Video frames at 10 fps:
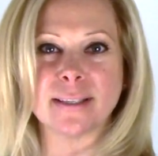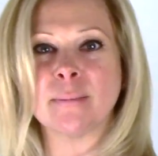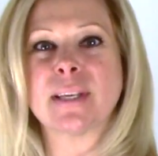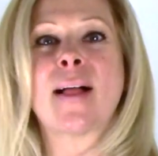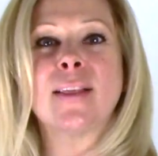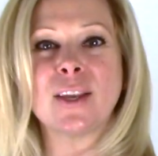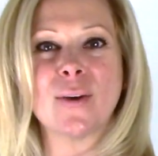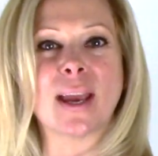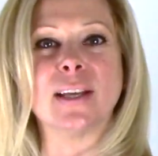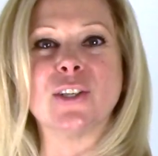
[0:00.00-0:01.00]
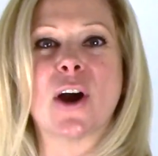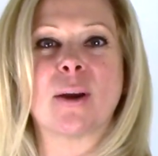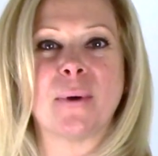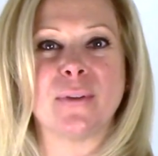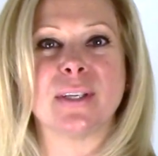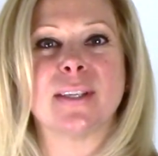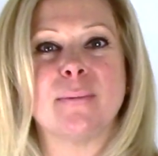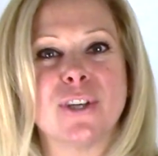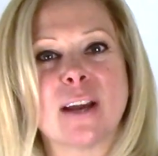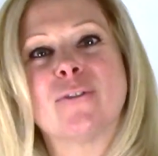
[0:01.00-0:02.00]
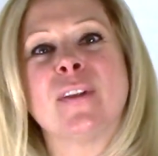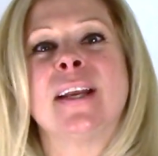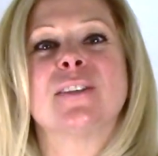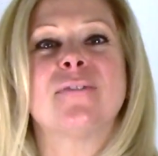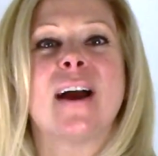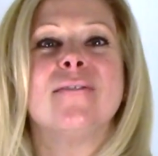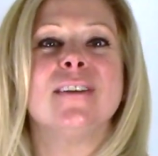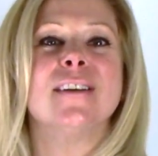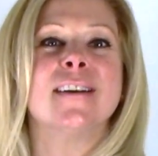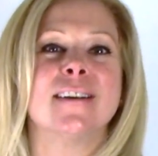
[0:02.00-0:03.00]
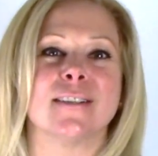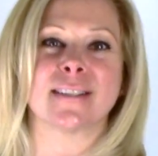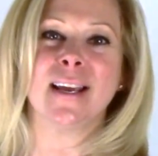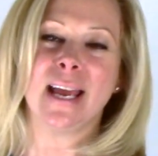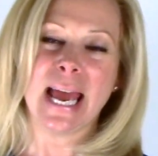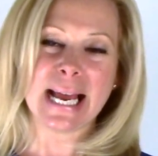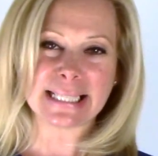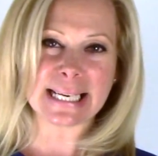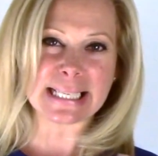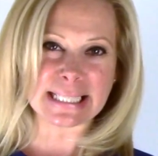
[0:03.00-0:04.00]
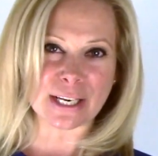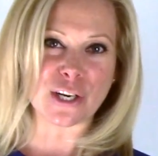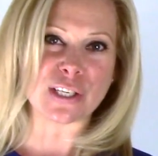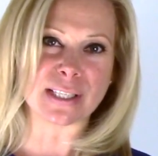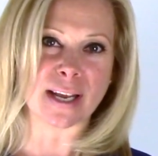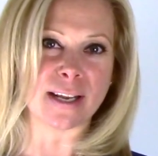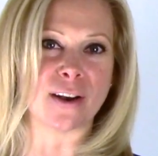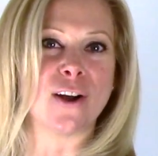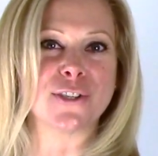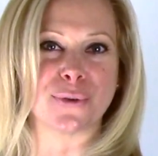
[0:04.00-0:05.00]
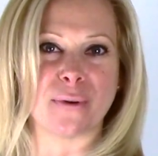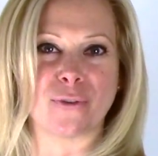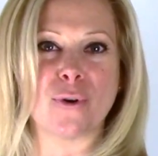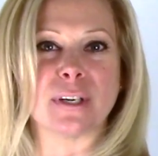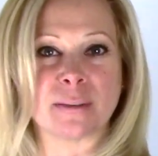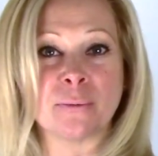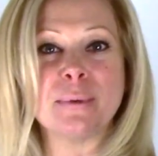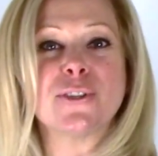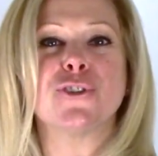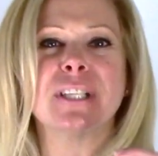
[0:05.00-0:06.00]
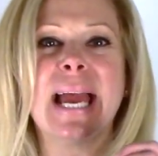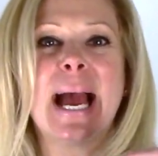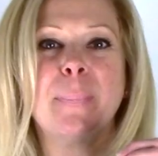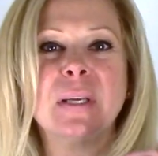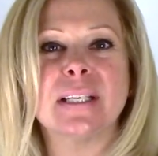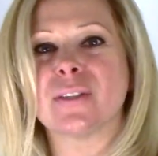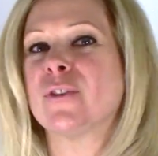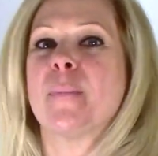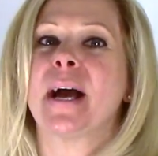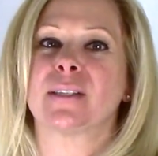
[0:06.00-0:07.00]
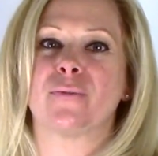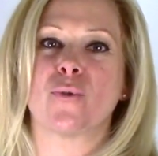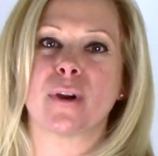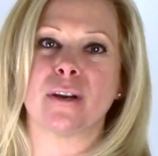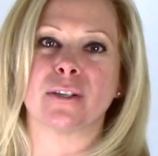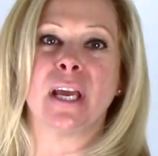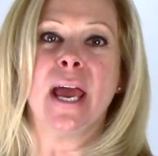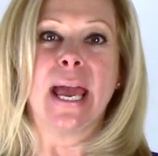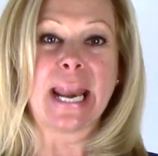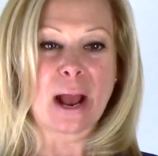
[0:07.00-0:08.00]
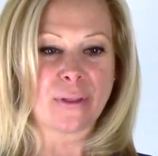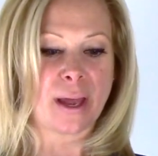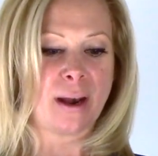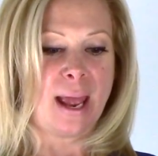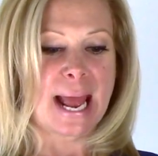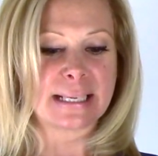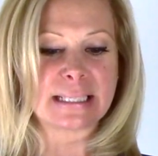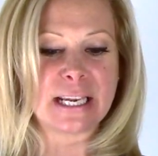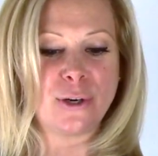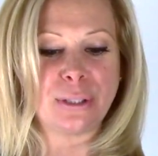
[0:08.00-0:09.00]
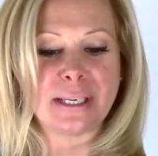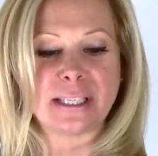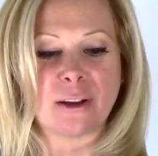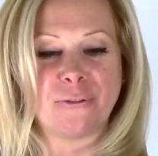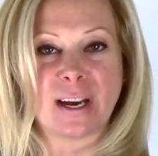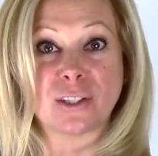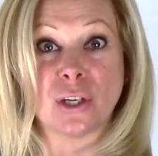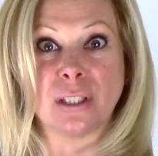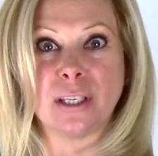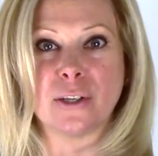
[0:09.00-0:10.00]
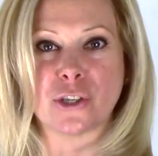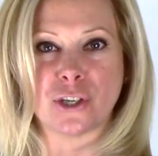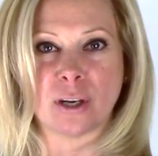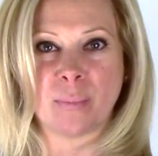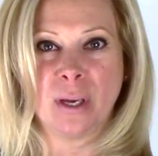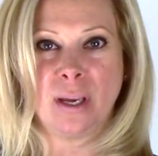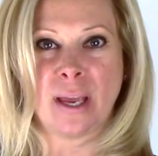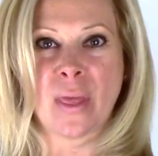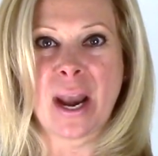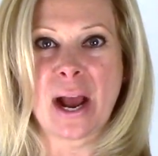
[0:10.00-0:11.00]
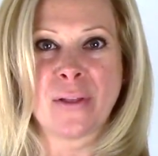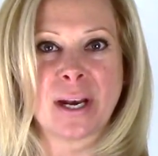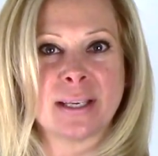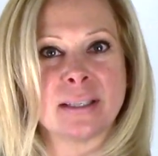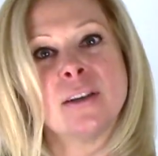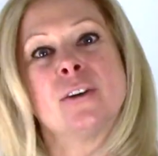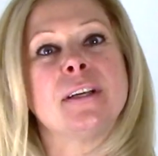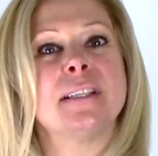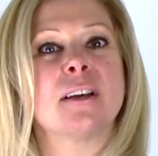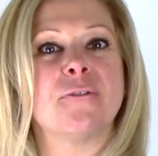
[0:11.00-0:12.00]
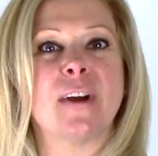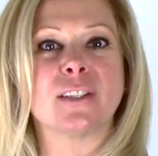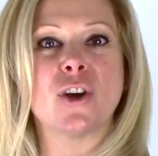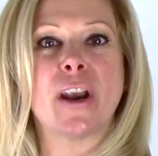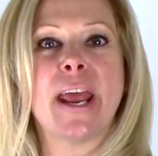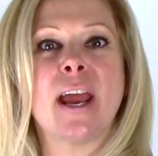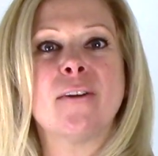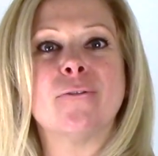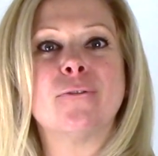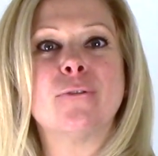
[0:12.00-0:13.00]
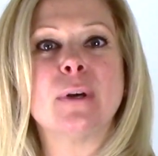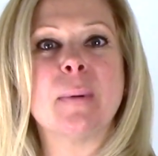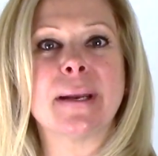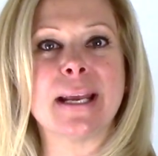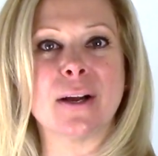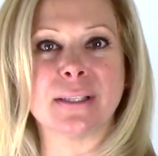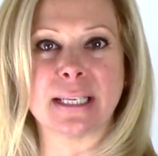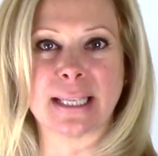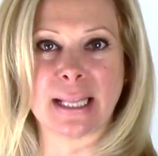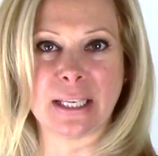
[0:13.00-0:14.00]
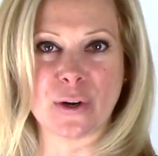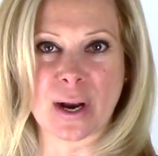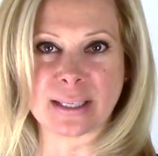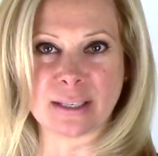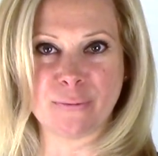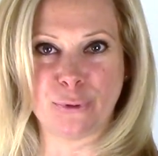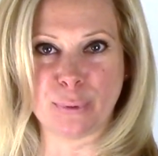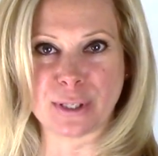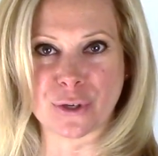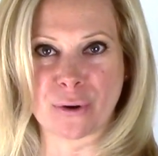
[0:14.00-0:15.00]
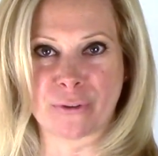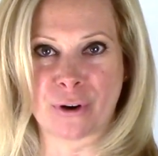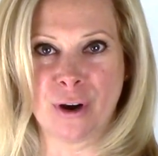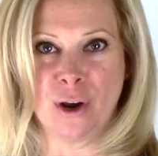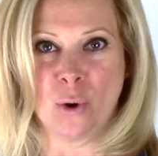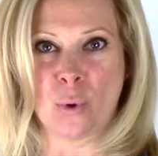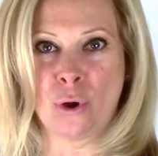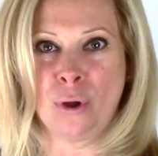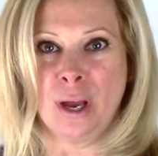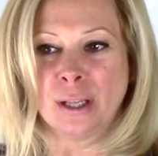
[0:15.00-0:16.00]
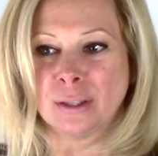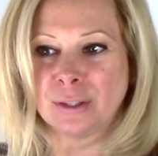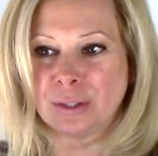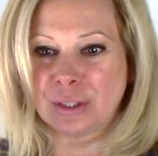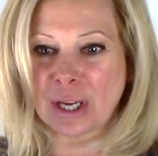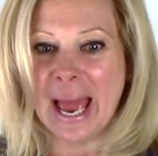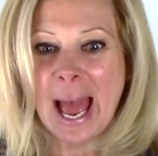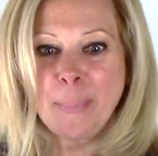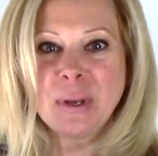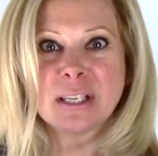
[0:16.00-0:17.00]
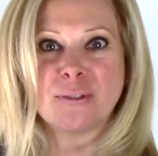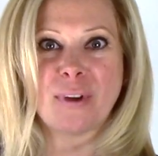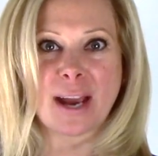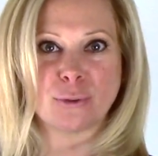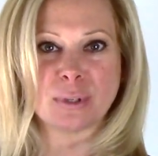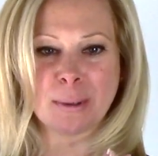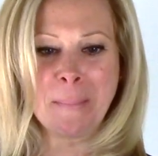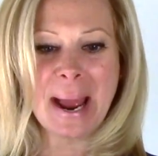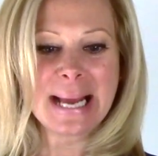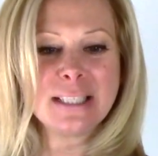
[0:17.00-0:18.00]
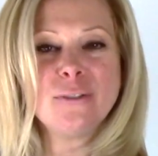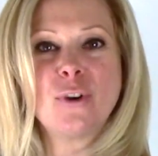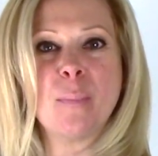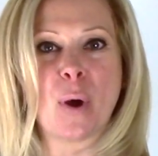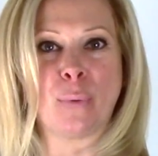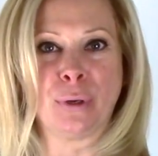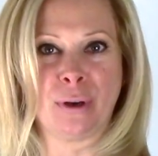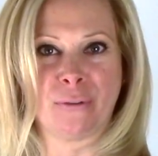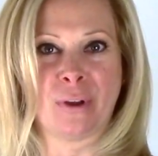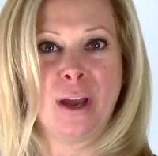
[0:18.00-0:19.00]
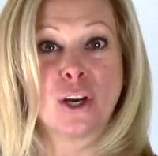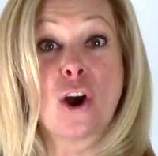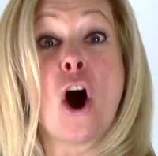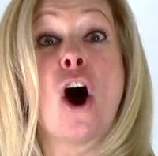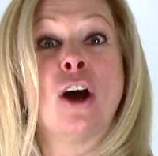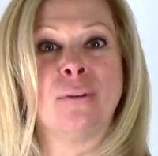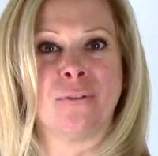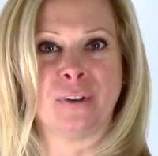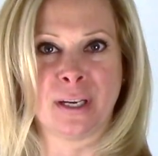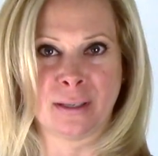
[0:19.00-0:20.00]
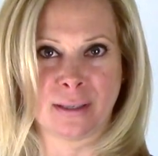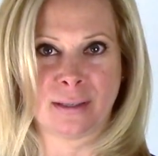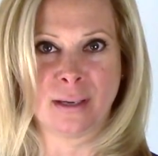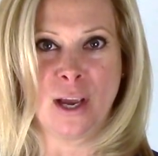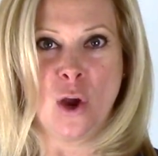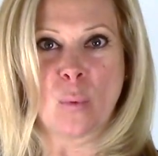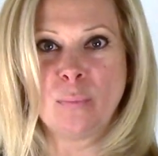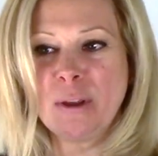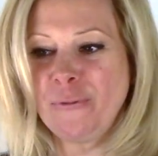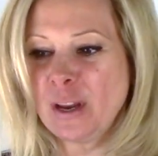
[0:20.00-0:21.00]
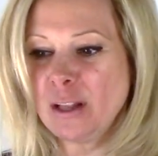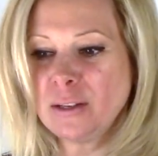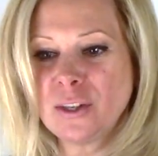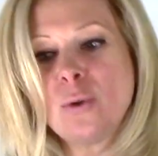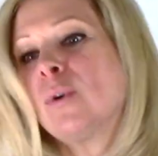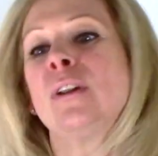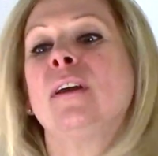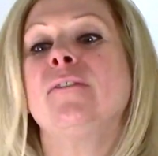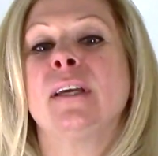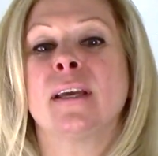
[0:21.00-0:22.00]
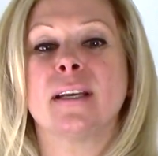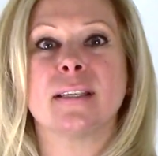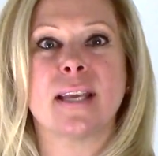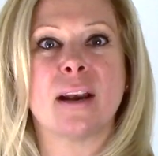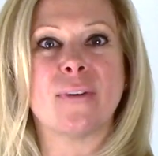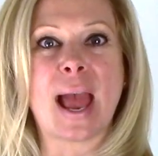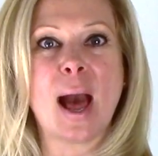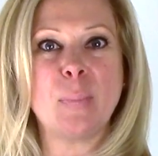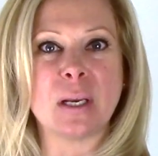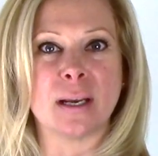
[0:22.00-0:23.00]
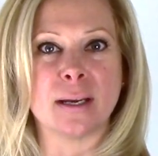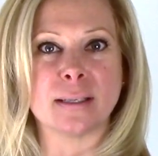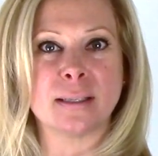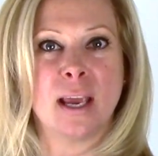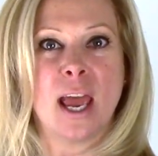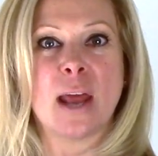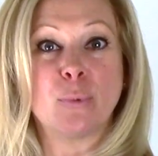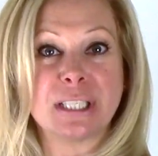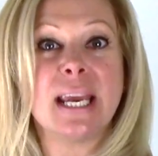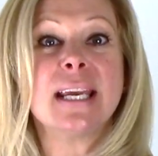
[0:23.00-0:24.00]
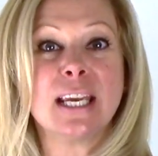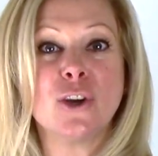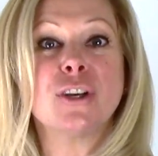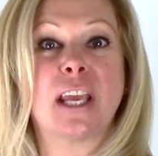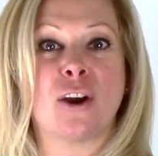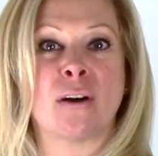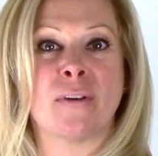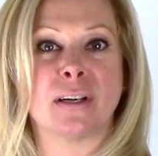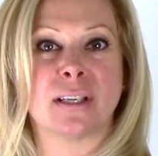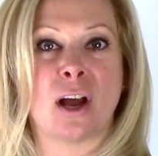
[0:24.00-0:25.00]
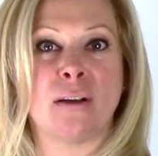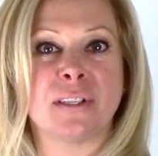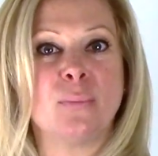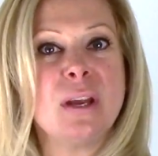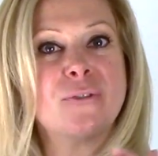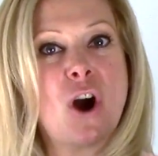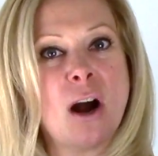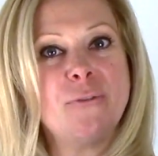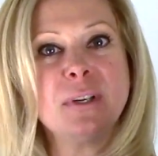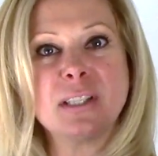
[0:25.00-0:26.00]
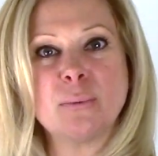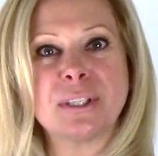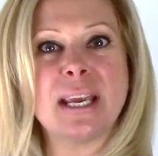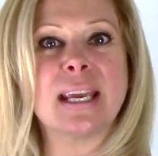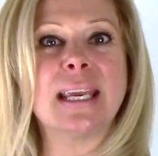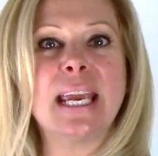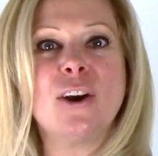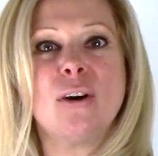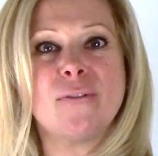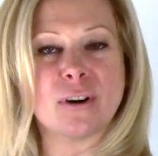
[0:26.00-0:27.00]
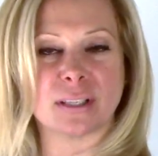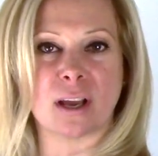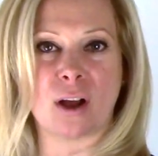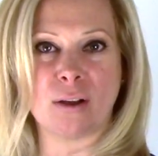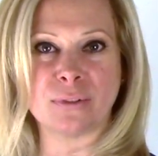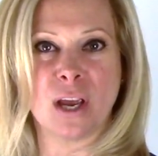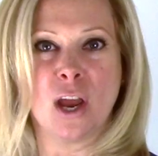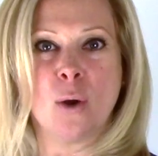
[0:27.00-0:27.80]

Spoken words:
I'm telling you, I can talk about this subject for the next 5 years as I continue to study it also, of course. I've been researching happiness for the past 4 years and how that has an interlacing effect on leadership, and then how that has an interlacing effect on everybody else that that leader has influence over. Well, the happiness factor is a massive component of confidence. When we feel as though we're living in a state of happiness and we're taking good care of ourselves, then we have confidence that we're taking care of ourselves.